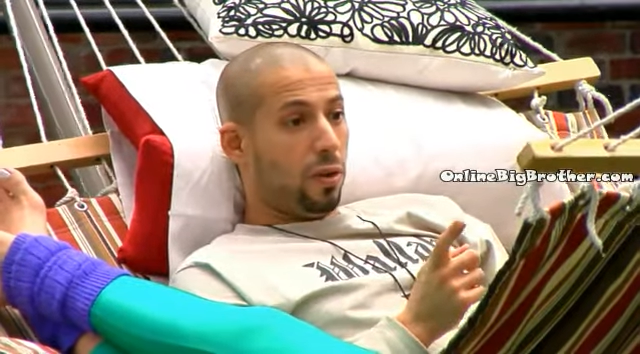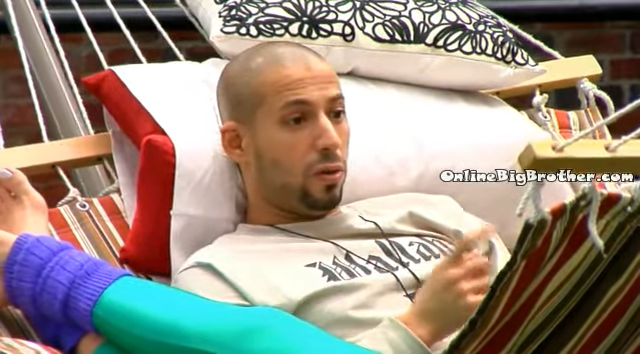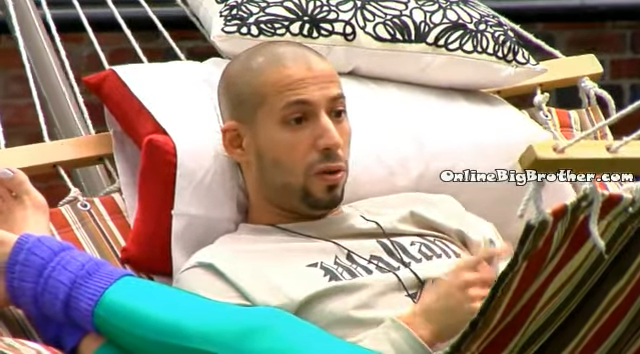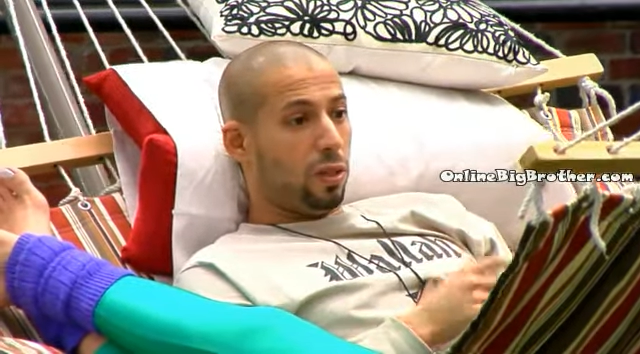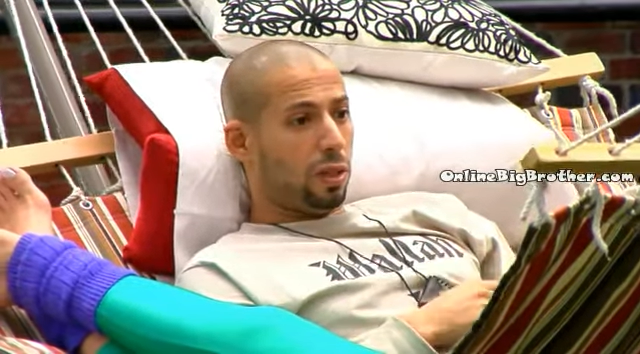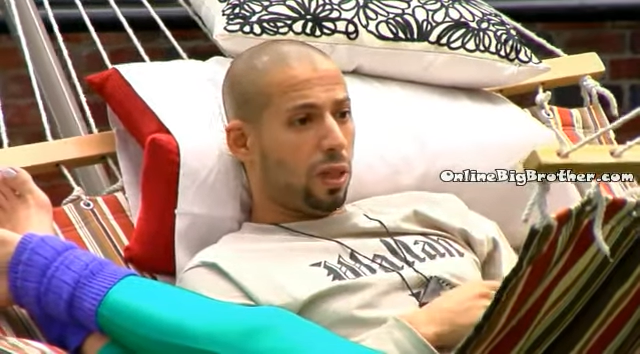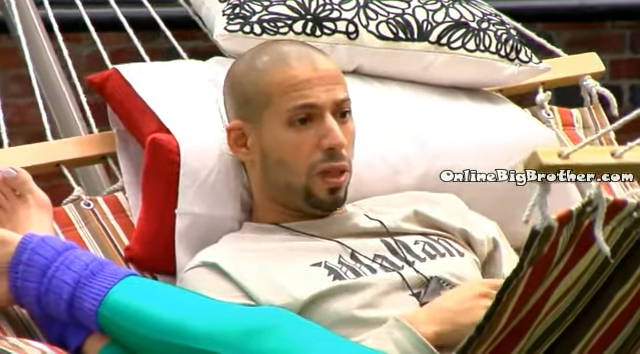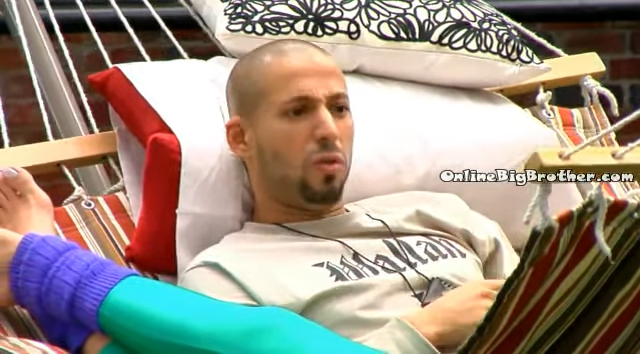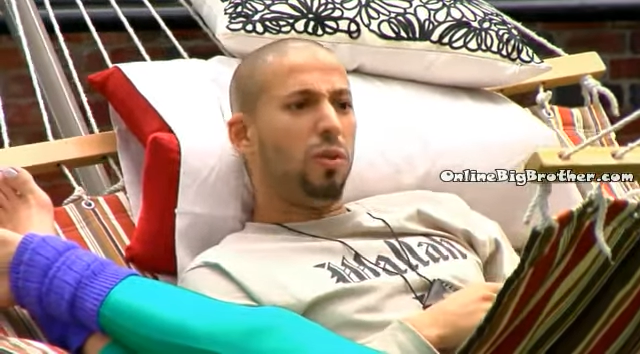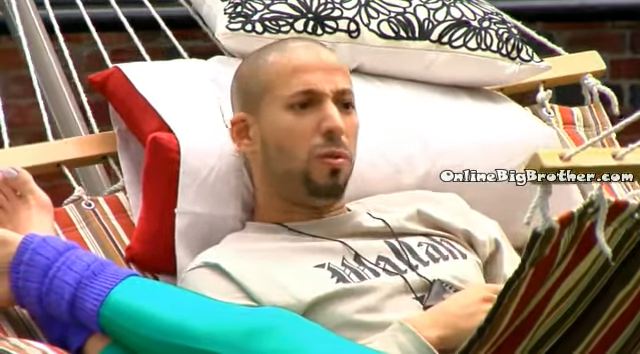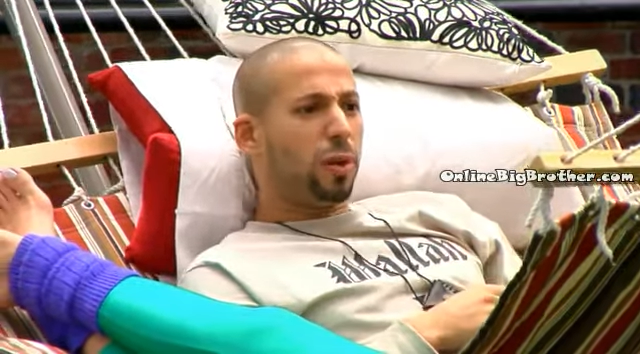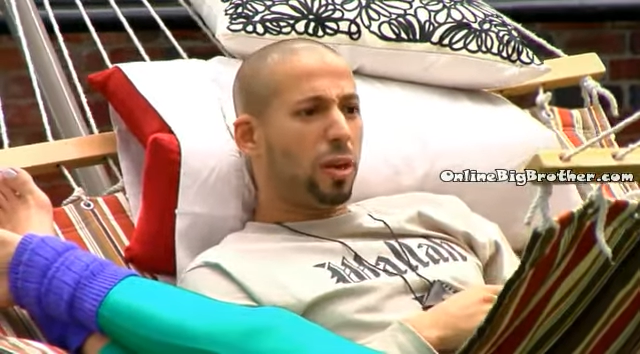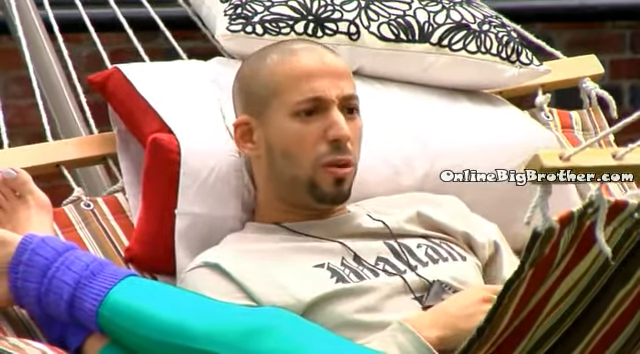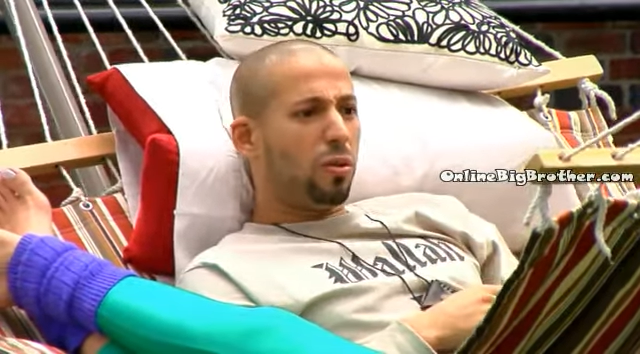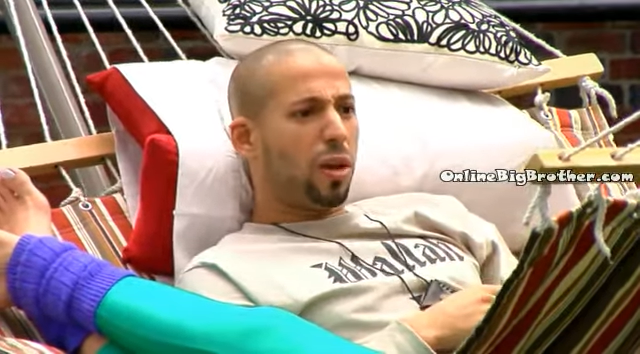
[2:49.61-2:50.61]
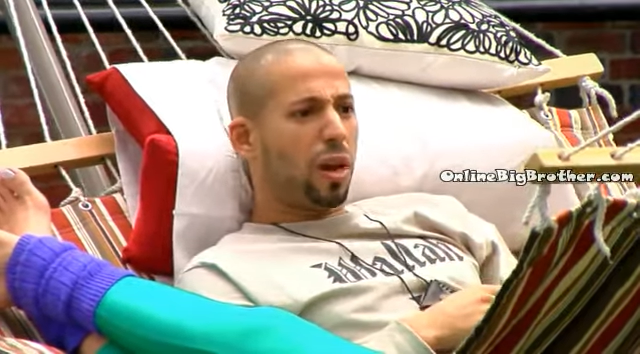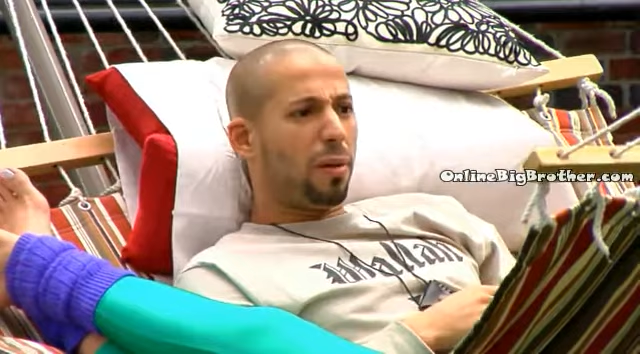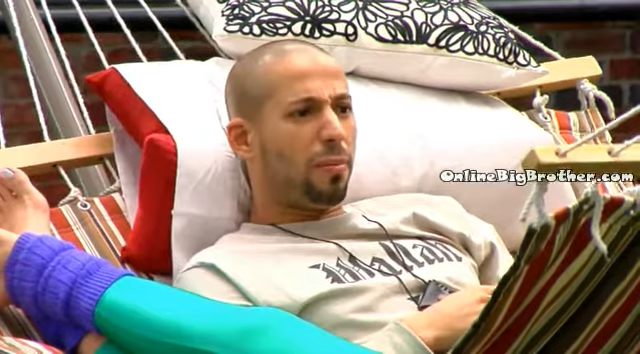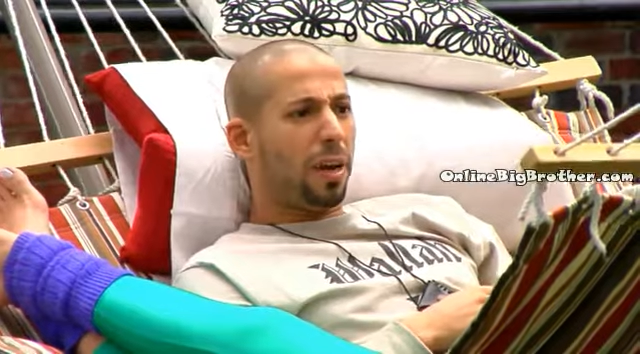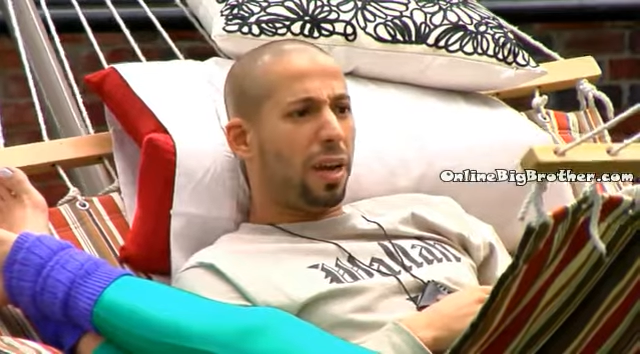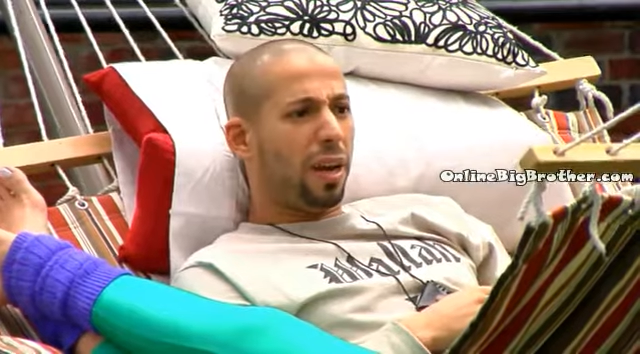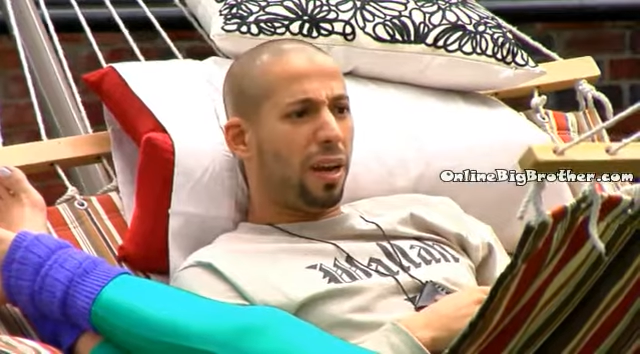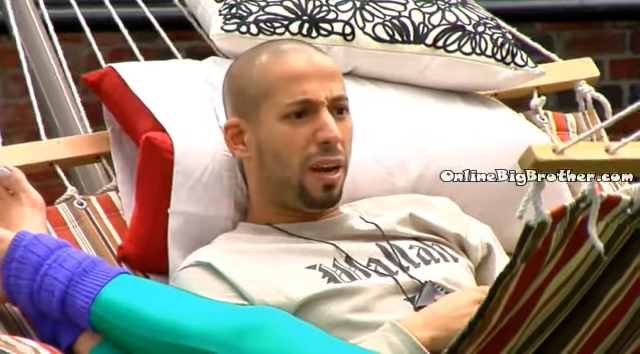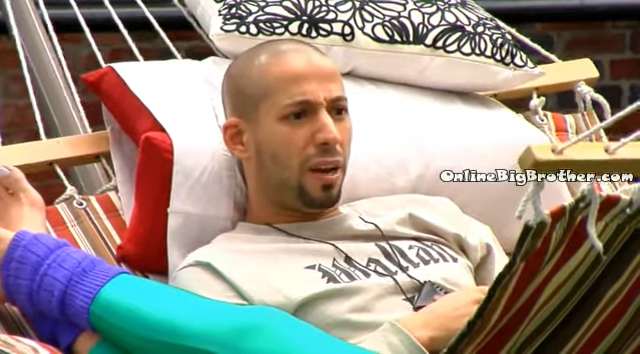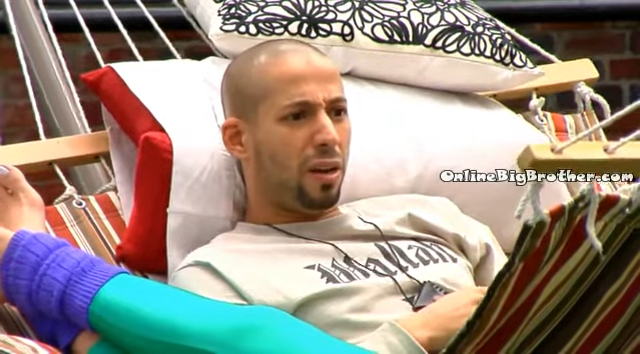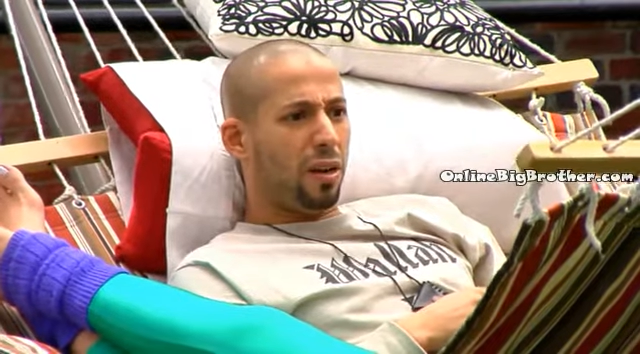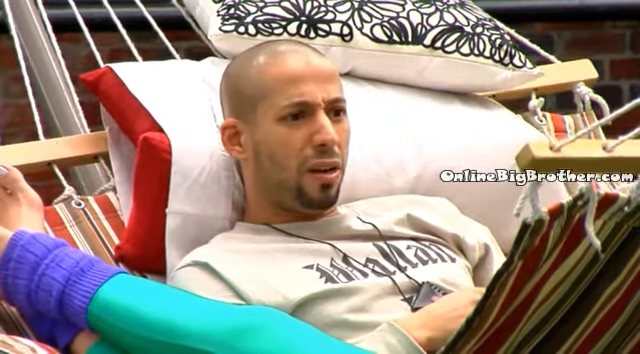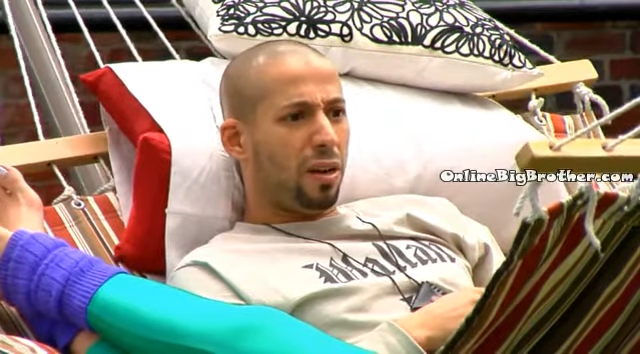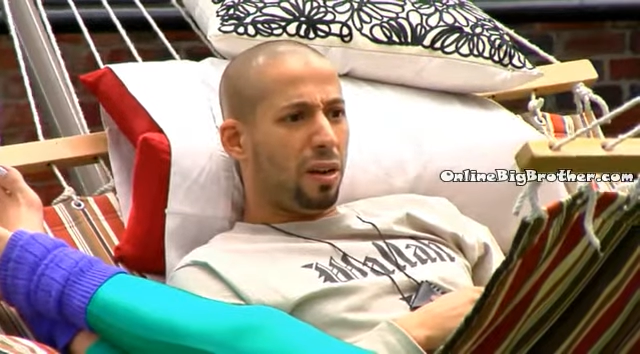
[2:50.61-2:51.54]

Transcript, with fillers: She's like, oh, I'm gonna go cut my hair.